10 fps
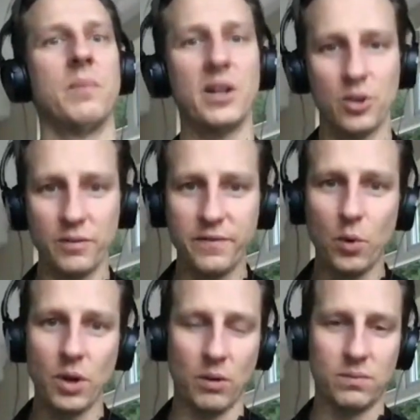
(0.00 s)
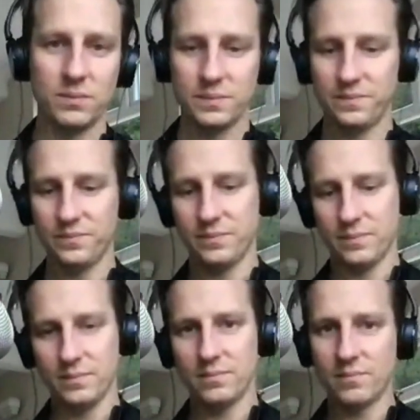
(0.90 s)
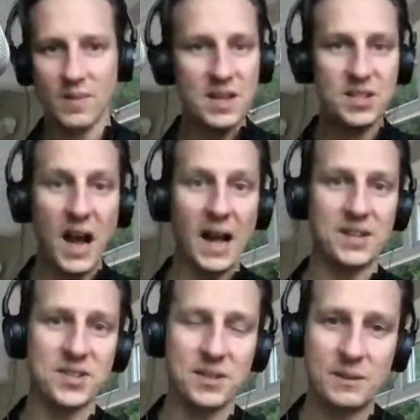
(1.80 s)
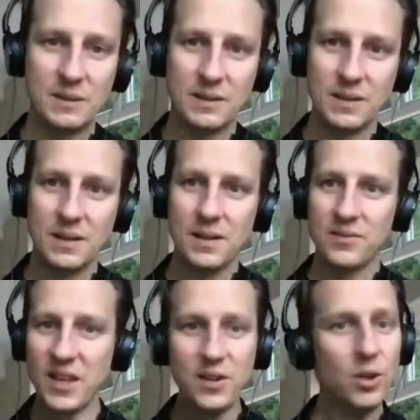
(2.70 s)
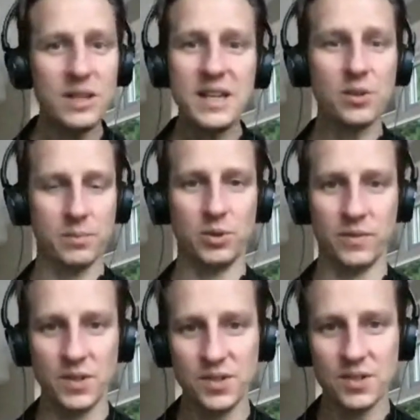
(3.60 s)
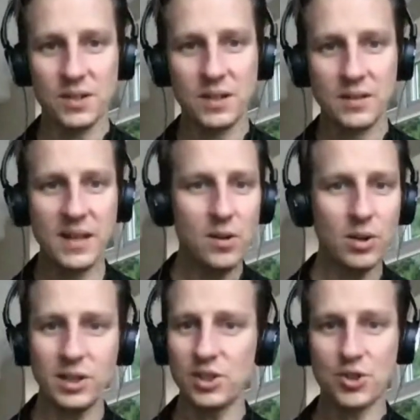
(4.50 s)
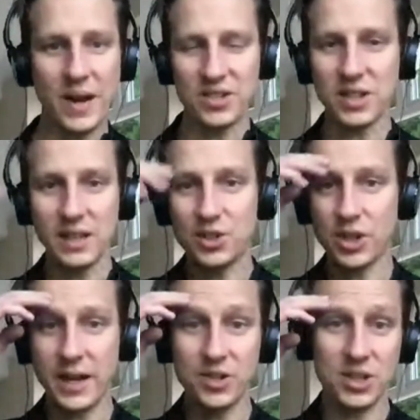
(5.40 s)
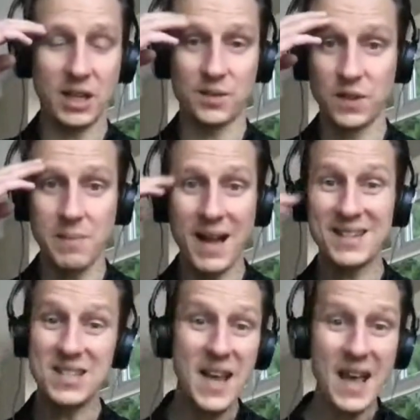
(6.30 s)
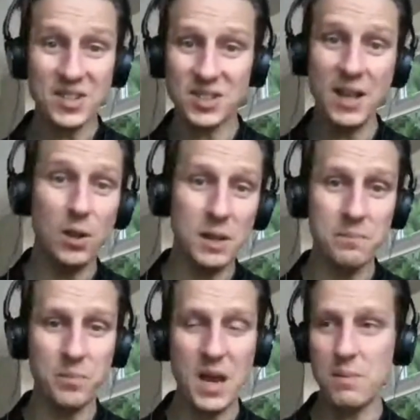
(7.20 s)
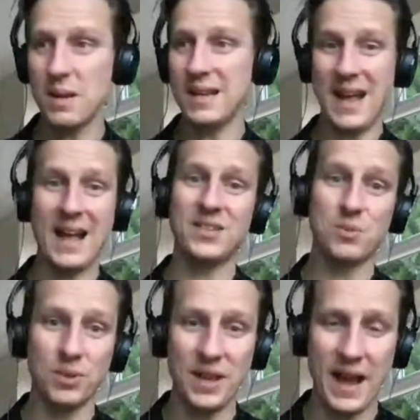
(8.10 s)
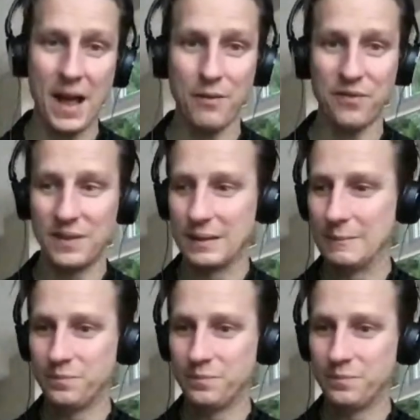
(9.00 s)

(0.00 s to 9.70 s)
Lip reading: Michael Conforto. These guys, they're not needle movers. They're not going to drastically change things for the Marlins. Yes, they'll maybe enhance what they have